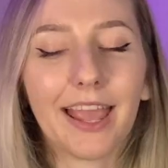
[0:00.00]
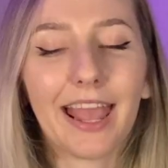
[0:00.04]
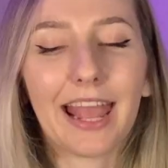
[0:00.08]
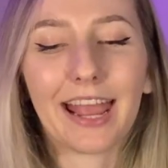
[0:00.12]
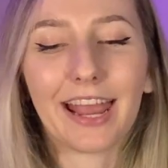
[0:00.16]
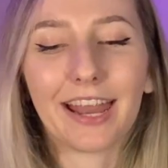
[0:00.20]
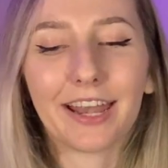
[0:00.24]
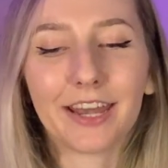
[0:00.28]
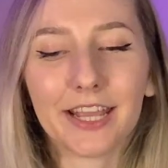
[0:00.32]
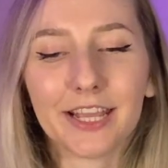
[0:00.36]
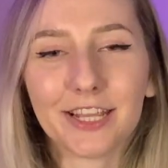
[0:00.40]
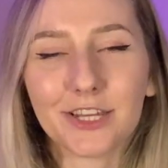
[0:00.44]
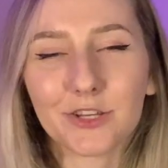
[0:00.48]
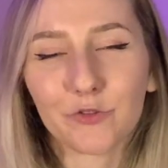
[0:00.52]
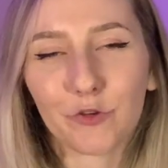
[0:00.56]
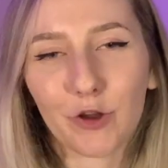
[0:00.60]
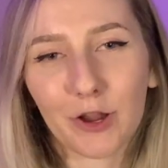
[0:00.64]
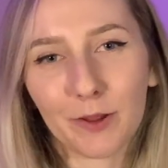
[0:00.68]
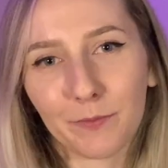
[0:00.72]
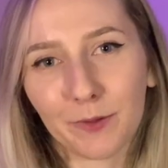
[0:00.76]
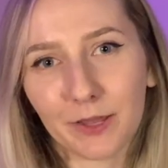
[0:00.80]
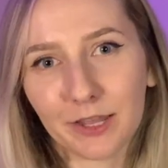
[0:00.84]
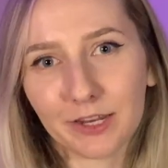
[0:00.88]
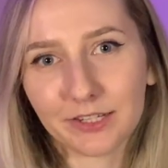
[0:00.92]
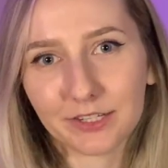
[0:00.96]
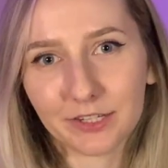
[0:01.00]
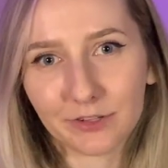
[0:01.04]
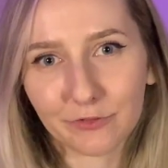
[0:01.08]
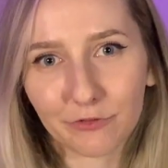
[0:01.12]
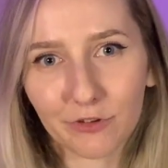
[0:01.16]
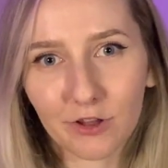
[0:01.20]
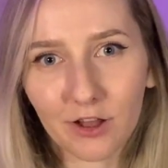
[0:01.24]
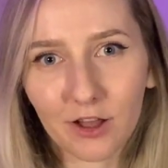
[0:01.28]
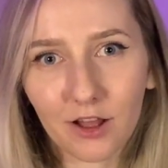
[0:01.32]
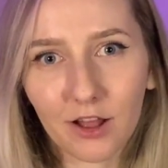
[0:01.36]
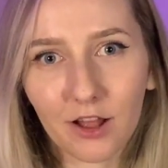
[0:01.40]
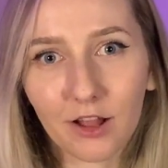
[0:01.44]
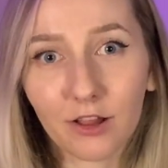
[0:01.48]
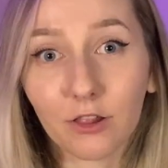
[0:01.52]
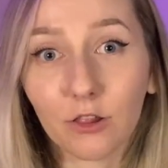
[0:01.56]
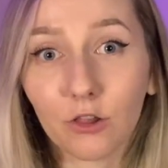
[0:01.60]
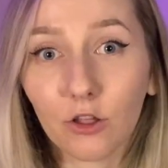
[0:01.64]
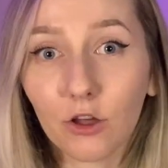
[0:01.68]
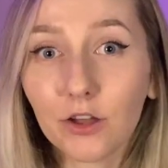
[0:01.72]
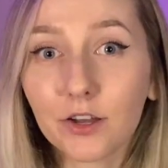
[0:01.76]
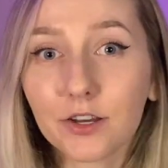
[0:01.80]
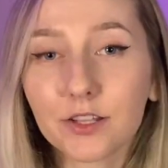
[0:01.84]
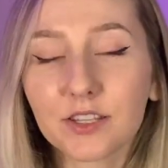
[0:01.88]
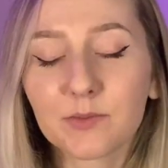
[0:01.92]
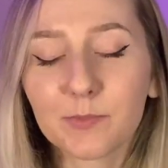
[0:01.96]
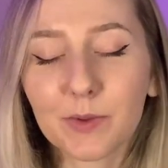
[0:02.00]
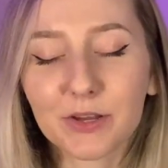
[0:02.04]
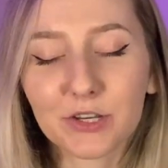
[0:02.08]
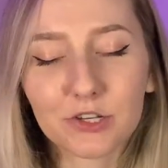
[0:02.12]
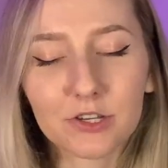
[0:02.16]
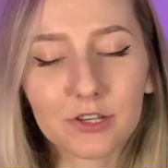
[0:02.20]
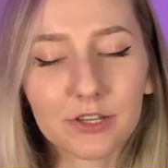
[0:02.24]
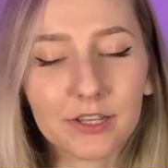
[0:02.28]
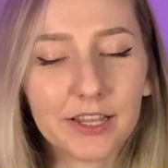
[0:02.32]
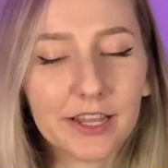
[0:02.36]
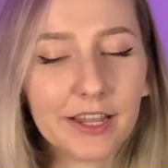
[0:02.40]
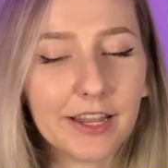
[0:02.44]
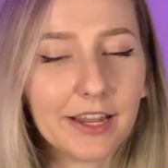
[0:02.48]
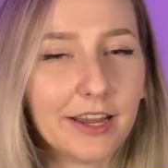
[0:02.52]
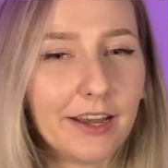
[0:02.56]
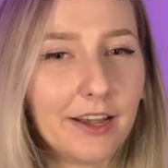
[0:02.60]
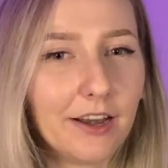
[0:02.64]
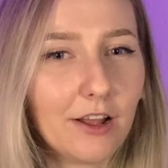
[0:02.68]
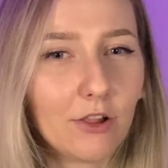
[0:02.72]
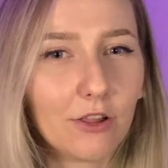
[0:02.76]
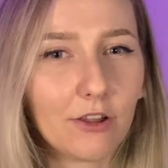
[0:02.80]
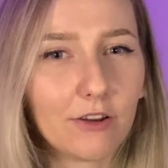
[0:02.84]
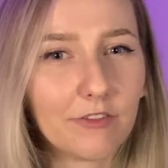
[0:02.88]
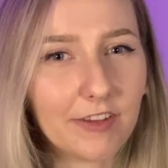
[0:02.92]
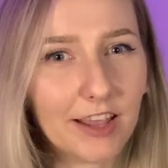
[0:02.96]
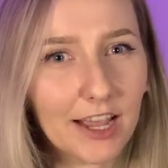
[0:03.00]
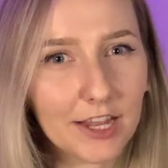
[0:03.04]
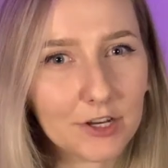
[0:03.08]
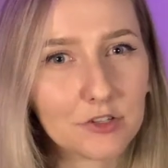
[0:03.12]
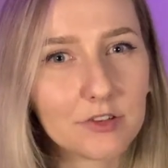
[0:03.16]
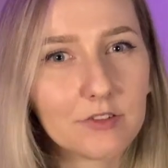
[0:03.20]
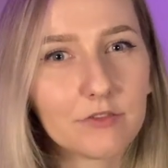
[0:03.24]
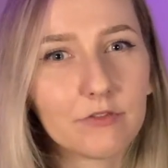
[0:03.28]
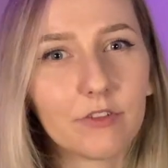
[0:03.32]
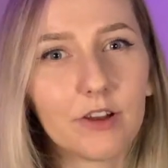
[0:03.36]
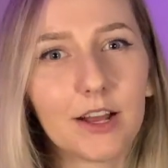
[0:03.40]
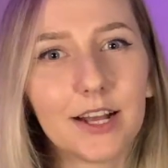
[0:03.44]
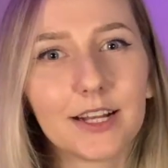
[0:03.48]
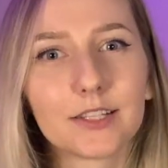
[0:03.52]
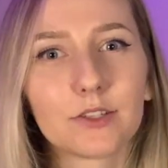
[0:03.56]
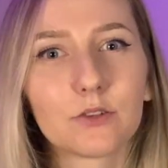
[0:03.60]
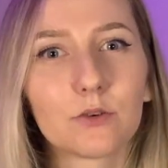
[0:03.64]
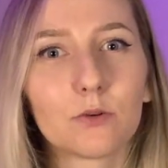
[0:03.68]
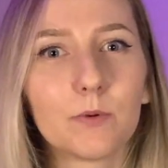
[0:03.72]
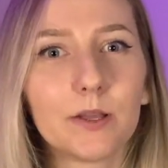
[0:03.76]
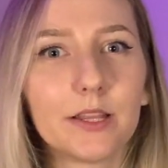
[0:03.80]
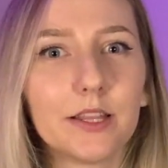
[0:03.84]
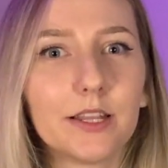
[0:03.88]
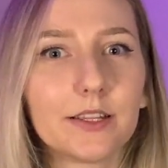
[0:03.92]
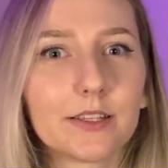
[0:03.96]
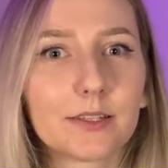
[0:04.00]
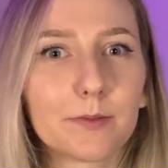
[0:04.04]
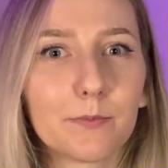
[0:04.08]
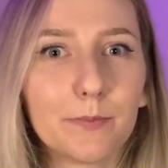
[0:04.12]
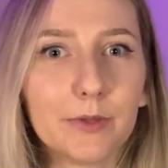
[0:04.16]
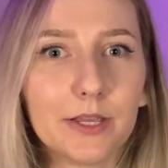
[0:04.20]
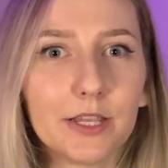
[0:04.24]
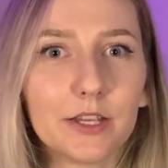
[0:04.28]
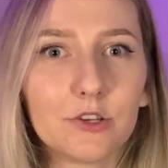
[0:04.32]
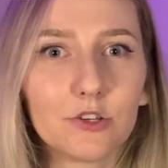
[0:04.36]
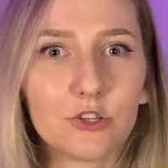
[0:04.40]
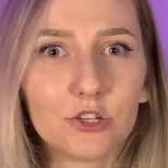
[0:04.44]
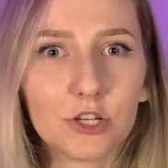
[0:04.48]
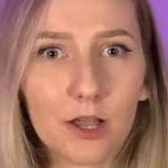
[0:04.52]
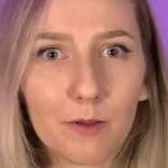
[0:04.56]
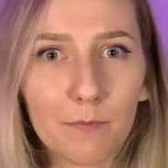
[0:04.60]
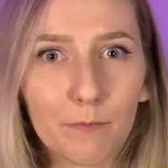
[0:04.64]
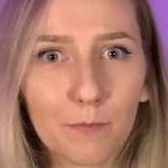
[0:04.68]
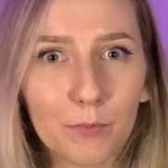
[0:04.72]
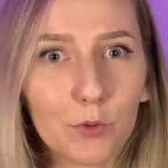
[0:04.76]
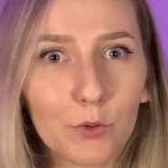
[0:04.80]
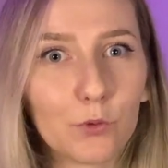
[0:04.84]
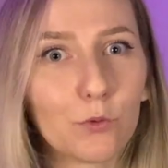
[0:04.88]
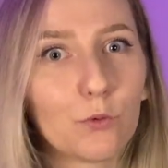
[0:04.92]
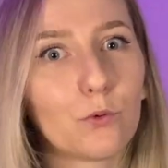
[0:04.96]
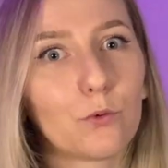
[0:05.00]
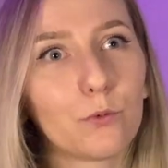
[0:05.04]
and each frame can differ a lot, especially in a lot of action fights or when there's a big jump